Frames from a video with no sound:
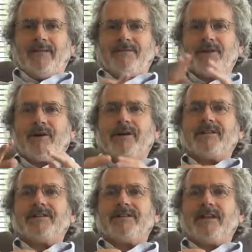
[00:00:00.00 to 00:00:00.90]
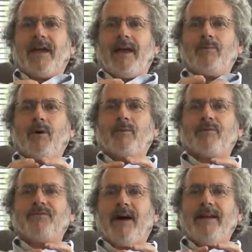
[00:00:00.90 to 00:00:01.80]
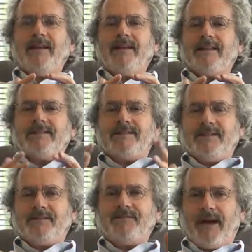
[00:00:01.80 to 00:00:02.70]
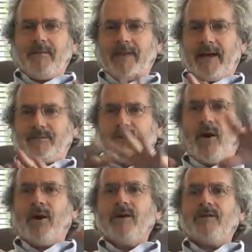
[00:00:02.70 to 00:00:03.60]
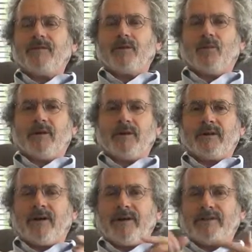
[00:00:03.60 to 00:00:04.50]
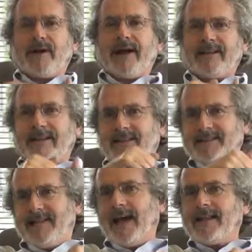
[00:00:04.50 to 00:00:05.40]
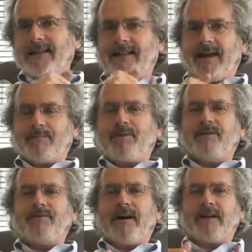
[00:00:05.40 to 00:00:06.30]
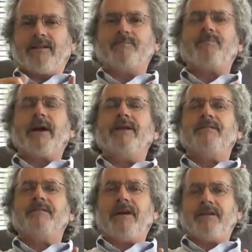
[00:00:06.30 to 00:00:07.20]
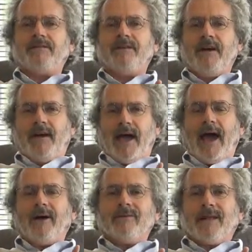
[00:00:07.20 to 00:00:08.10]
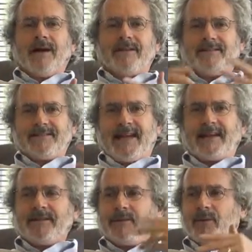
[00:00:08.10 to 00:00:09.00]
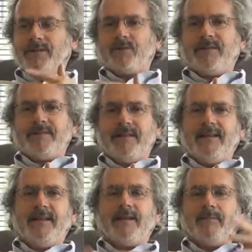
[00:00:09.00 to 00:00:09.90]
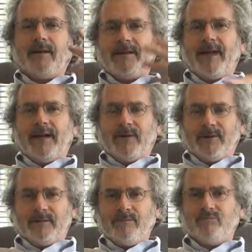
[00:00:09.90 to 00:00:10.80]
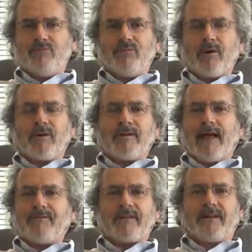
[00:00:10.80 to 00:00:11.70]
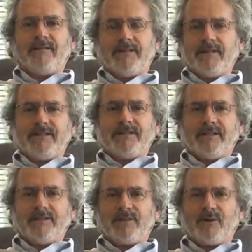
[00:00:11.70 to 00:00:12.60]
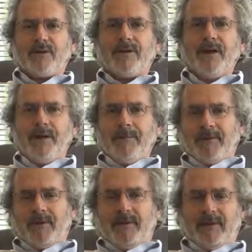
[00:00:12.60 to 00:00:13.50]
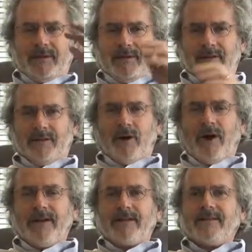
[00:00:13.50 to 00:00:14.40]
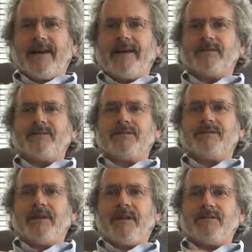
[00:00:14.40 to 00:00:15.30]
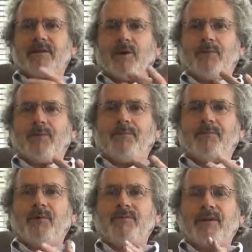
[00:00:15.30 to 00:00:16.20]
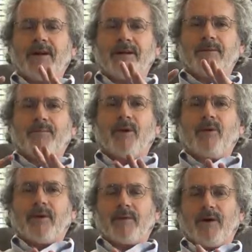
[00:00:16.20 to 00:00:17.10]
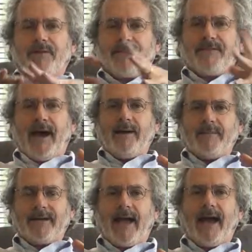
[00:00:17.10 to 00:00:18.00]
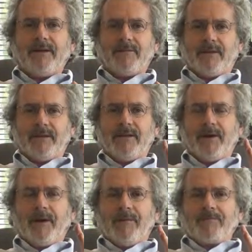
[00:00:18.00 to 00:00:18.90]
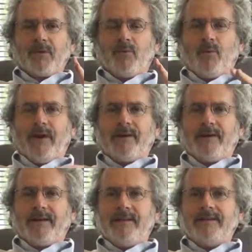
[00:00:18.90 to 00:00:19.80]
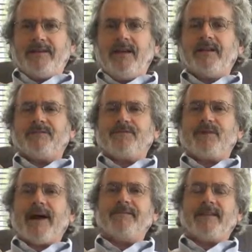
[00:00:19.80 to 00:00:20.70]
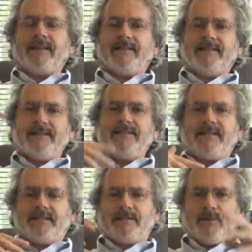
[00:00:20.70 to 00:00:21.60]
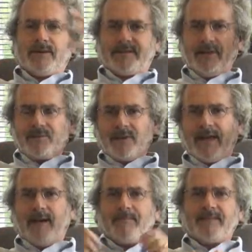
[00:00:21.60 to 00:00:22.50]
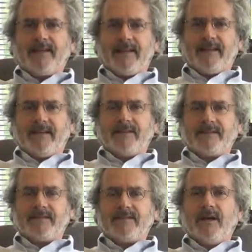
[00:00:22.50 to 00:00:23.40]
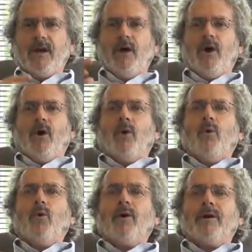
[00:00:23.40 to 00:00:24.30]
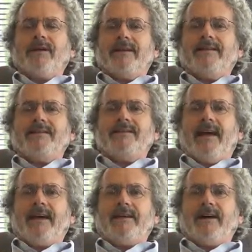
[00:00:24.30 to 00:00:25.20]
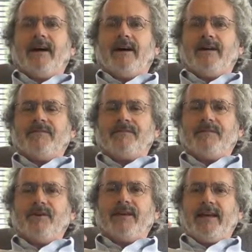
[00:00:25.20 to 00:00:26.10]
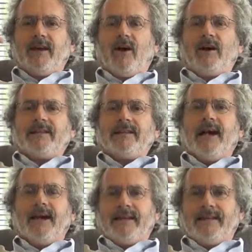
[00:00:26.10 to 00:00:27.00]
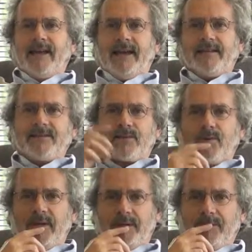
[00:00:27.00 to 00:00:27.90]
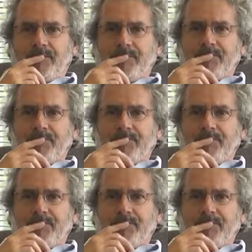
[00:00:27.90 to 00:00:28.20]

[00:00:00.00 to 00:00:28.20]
flourish. And what we're finding is these fab labs all over the world are attracting exactly that profile of bright, inventive outliers, exactly the ones we see here, but now in rural African villages or in Arctic towns. And so we started a program called the Fab Academy, where instead of traveling a distance to a central campus like this, or instead of looking online at a screen,